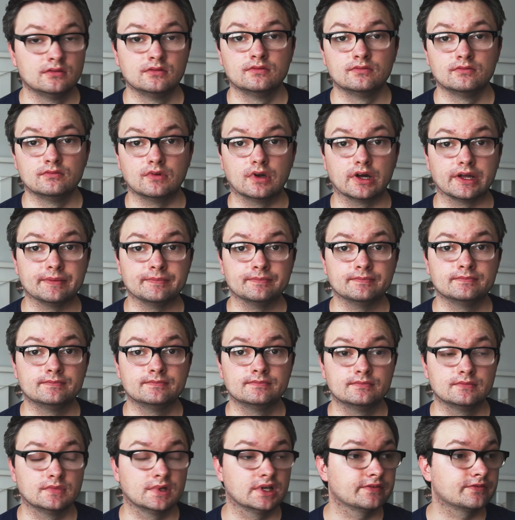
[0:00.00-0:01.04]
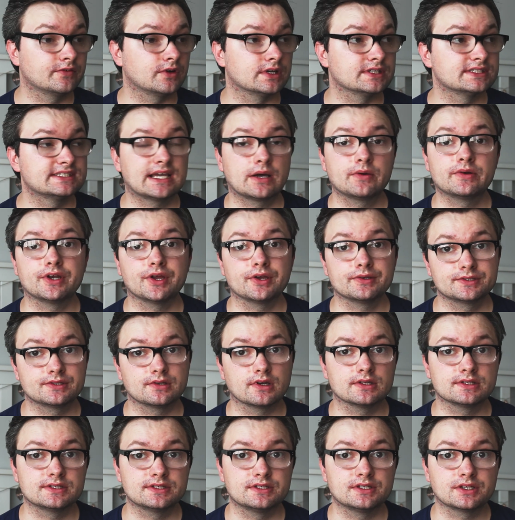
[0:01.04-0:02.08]
Right, I've got a sourdough
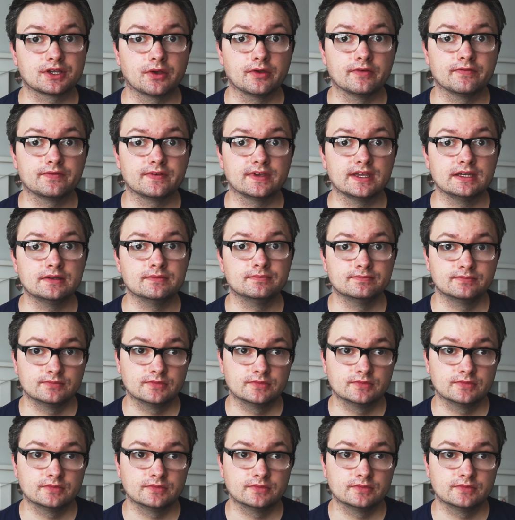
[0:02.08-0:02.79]
starter to go and feed.